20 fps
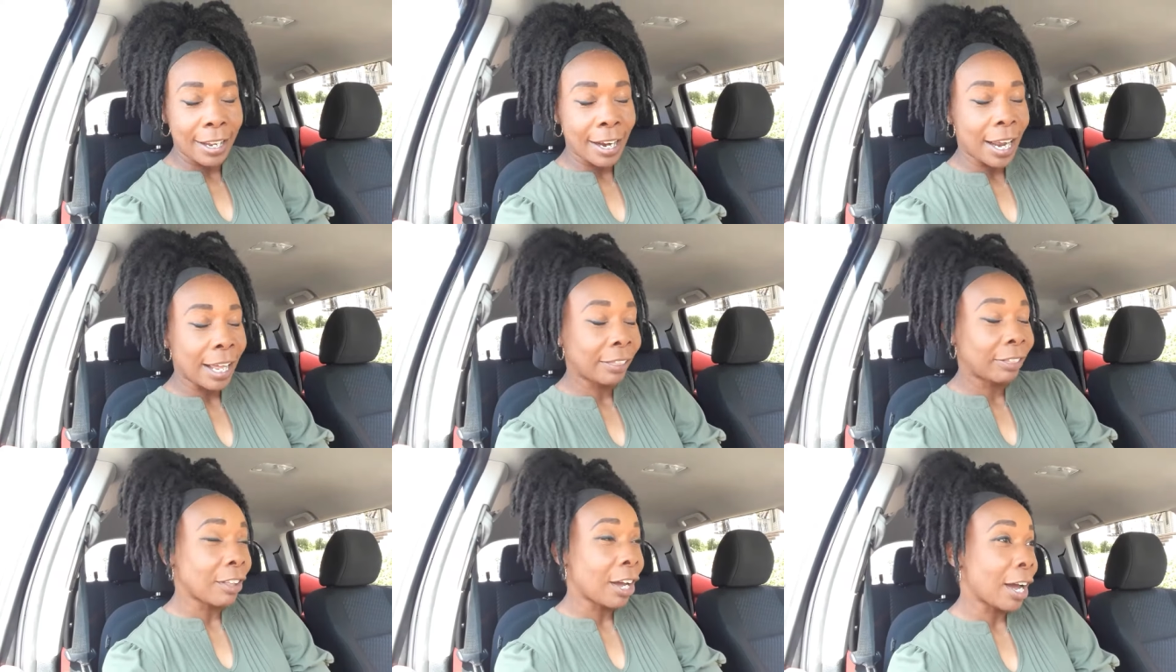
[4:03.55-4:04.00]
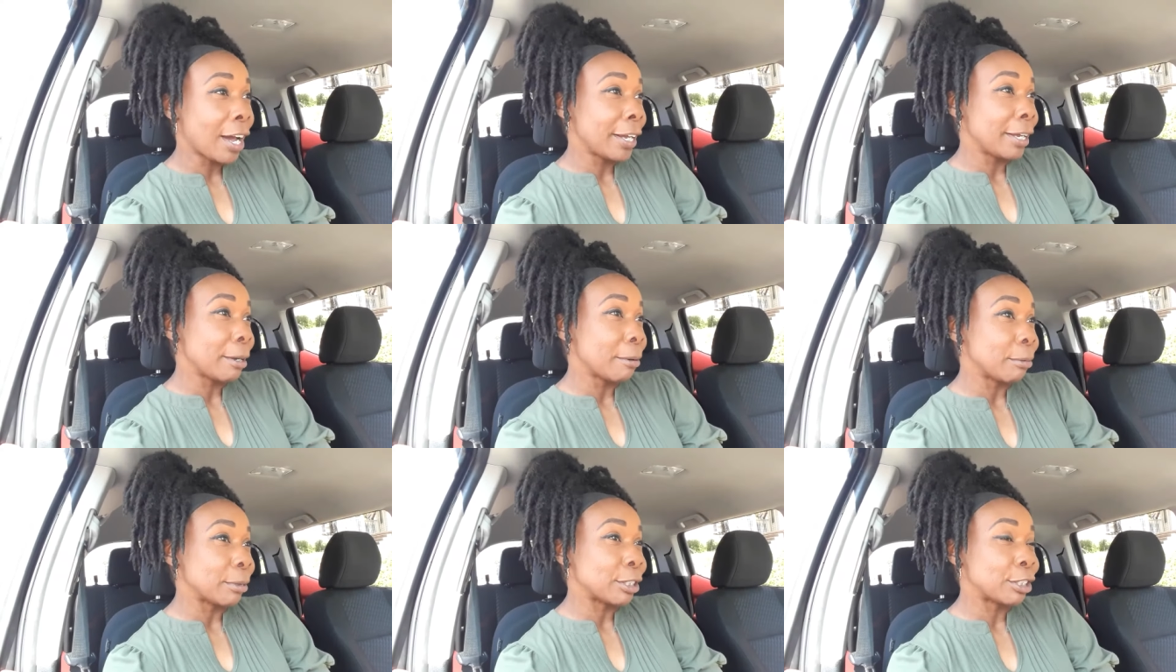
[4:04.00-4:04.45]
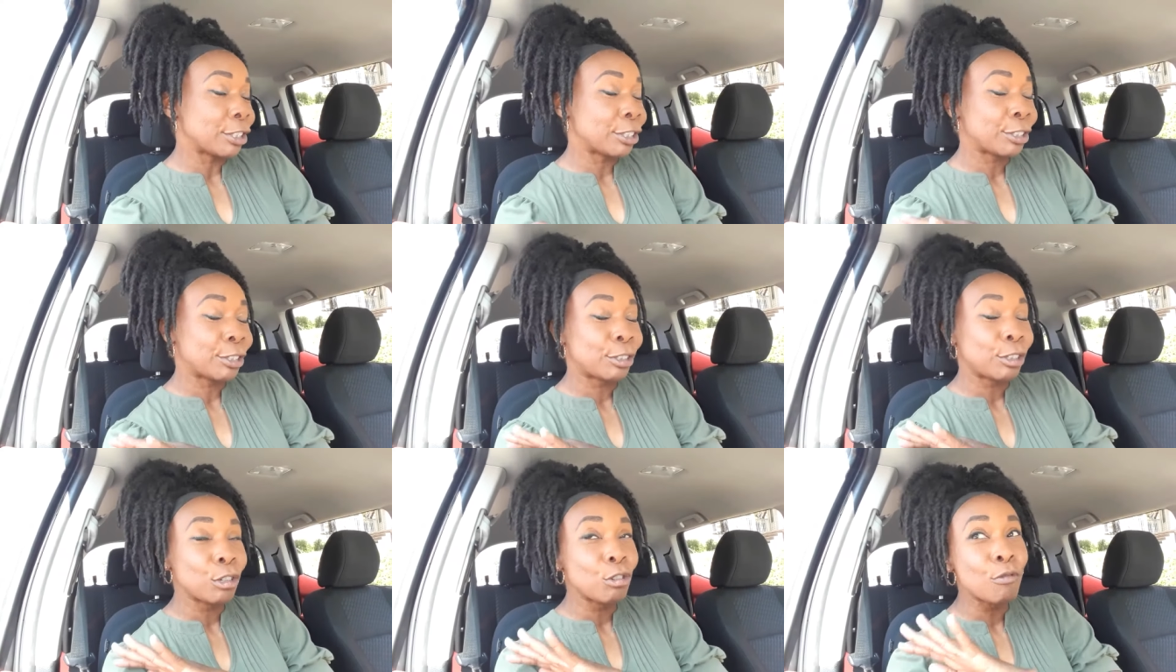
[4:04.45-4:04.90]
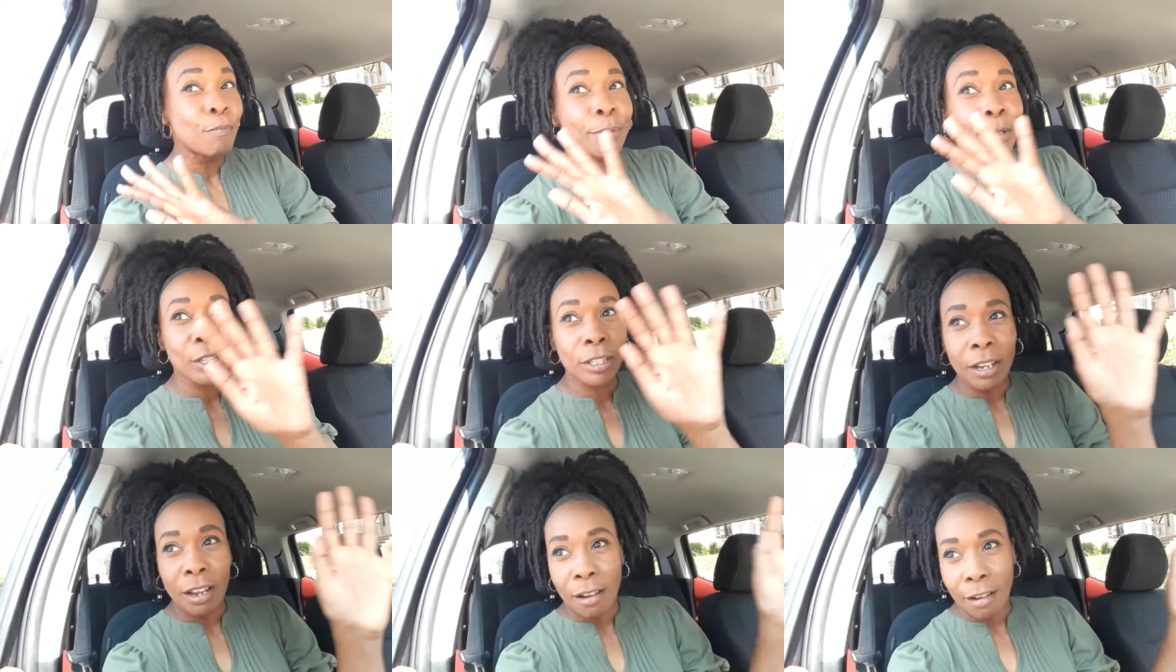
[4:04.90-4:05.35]
And I thought it was
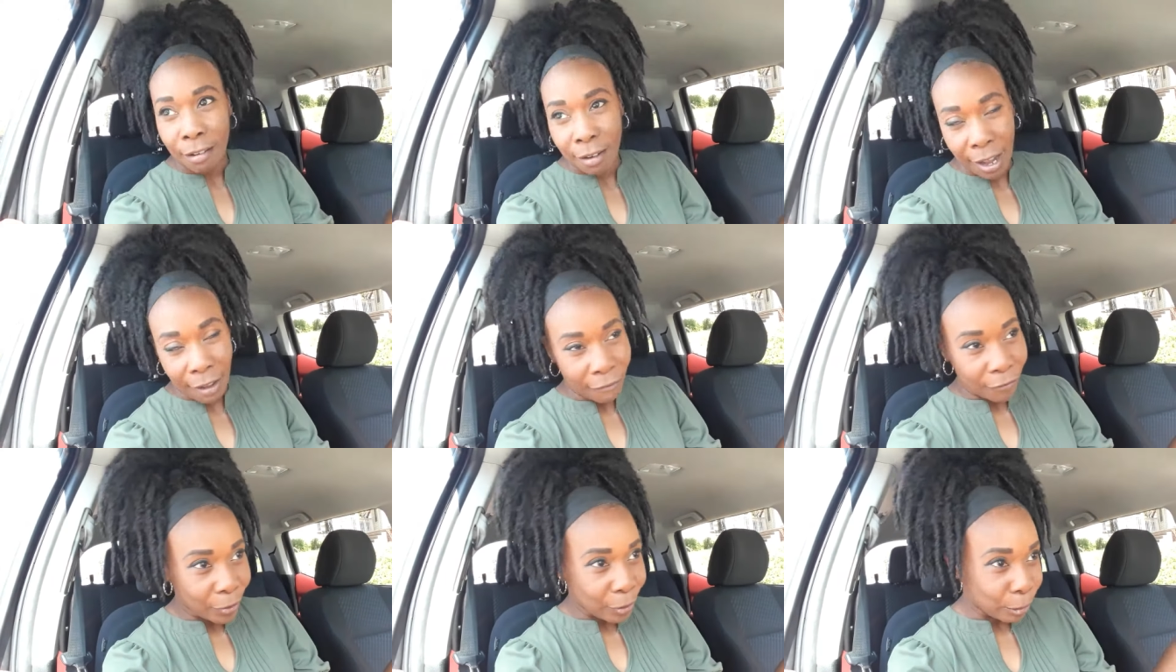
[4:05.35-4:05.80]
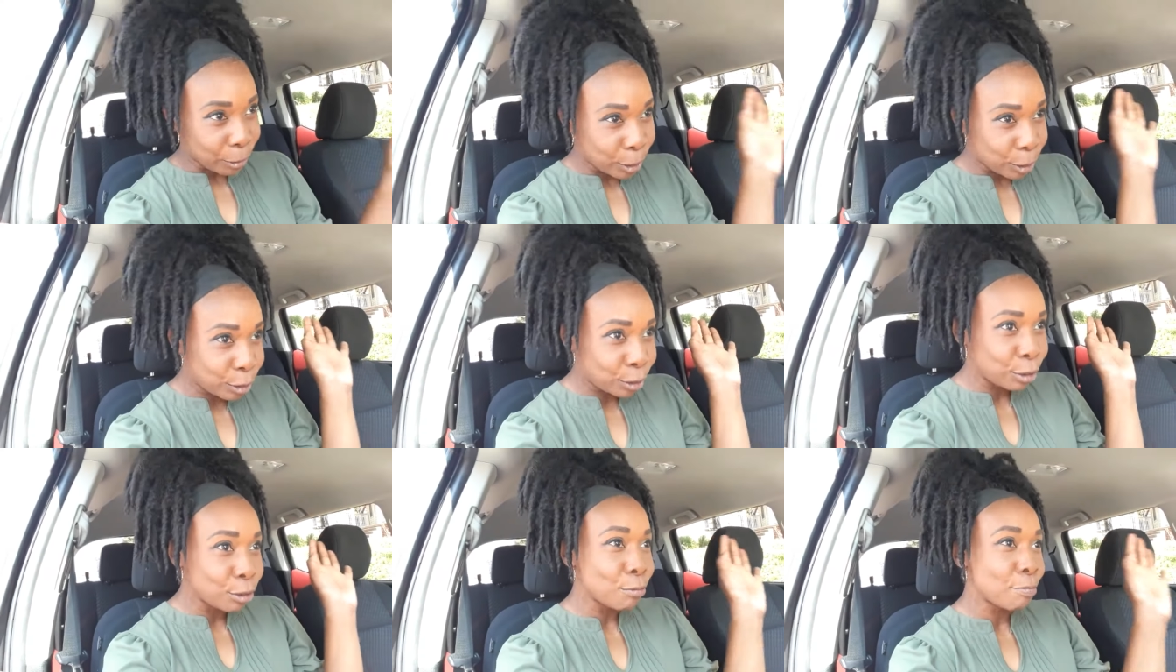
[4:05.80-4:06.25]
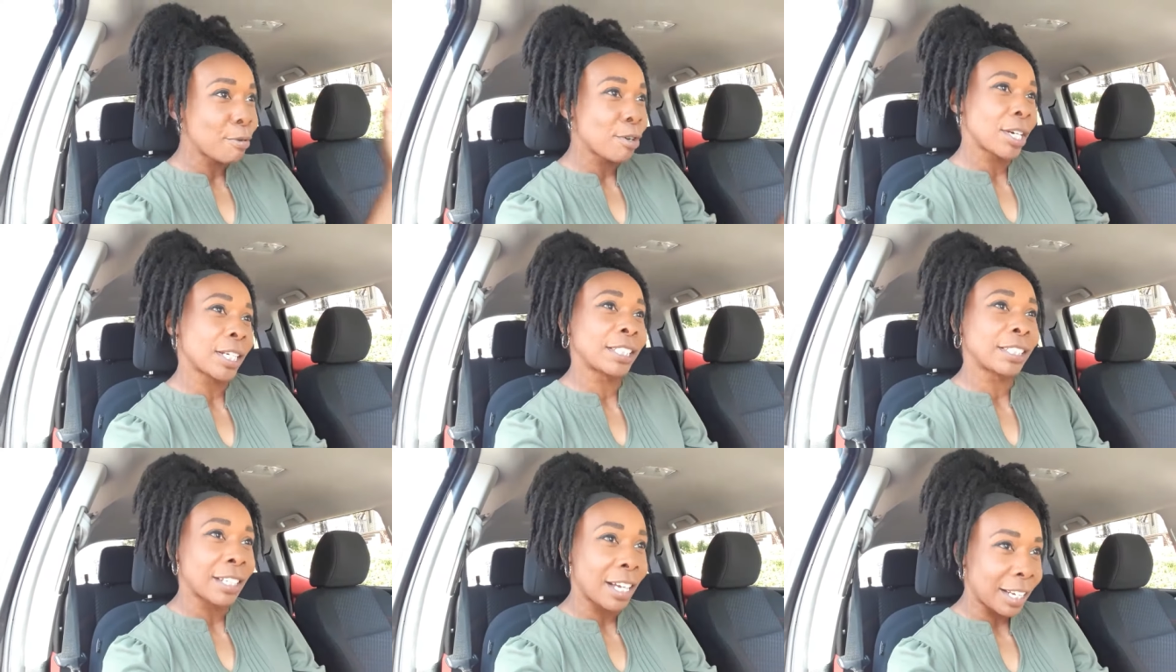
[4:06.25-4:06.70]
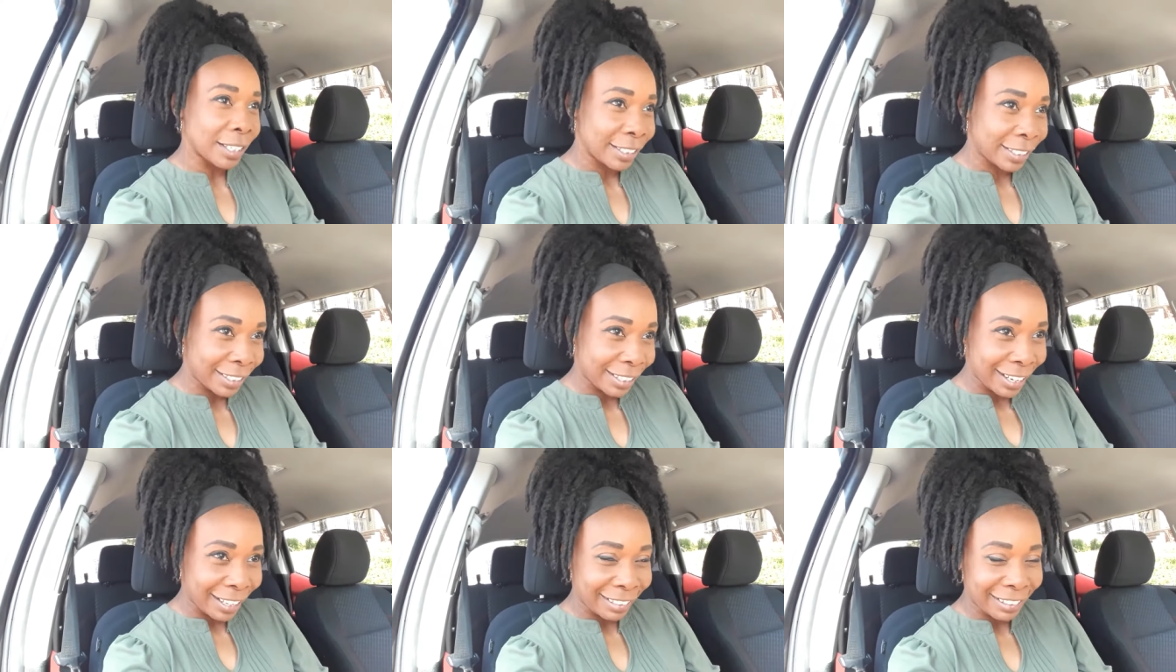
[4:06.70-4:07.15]
super long. I felt super
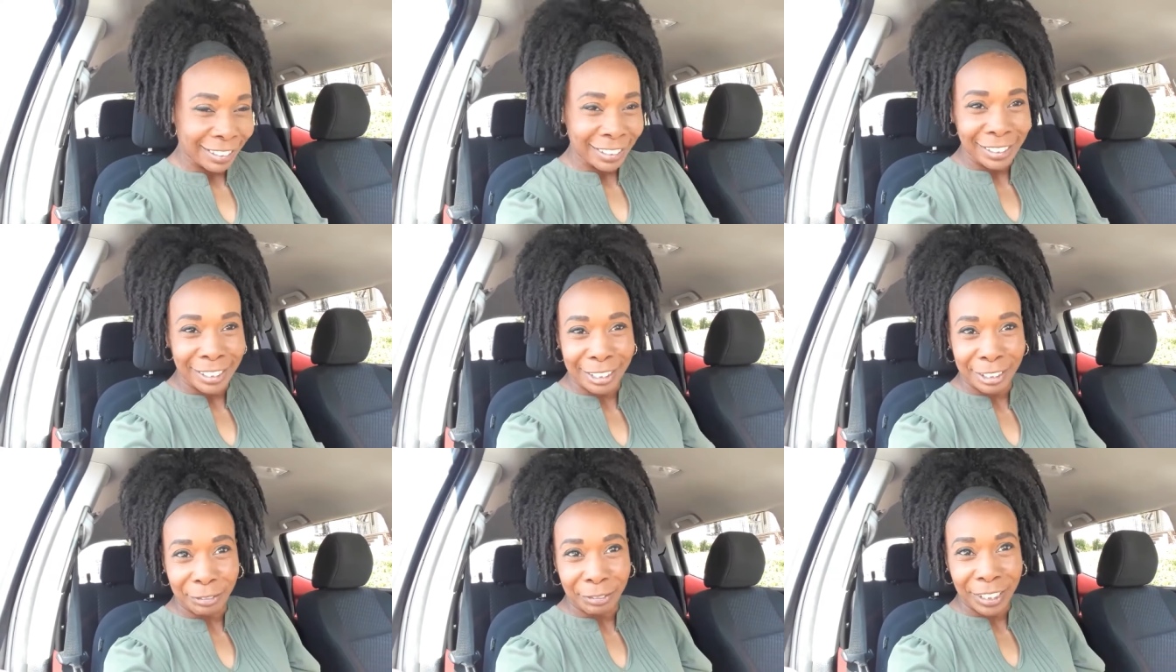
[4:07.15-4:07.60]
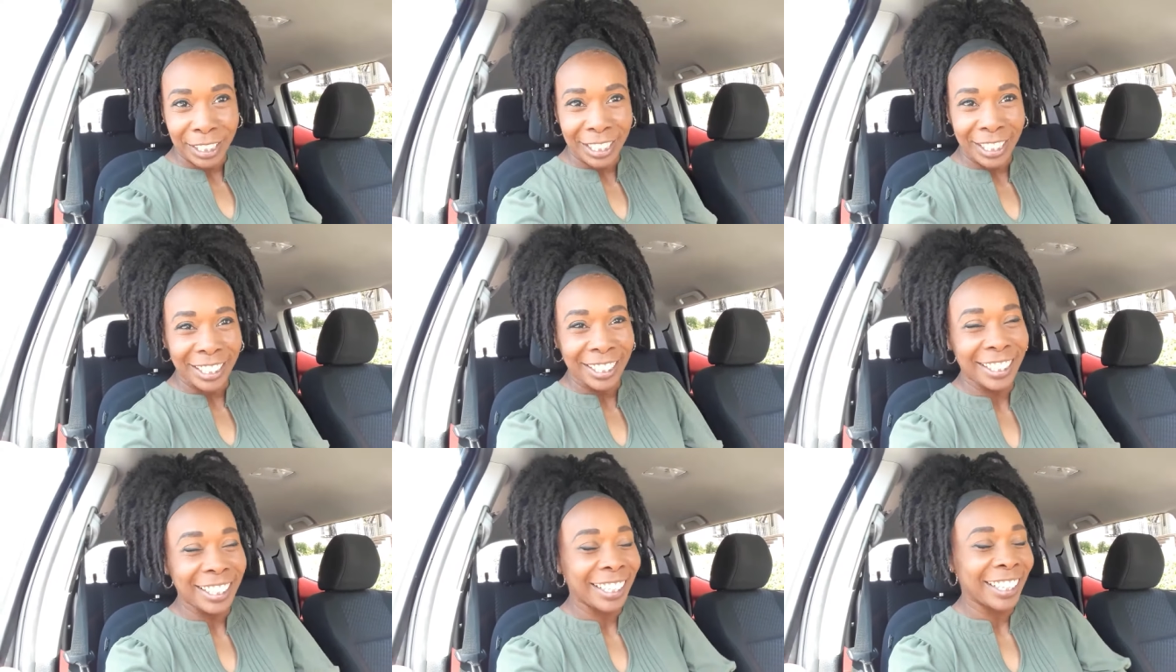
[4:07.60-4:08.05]
exhausted at the end of it.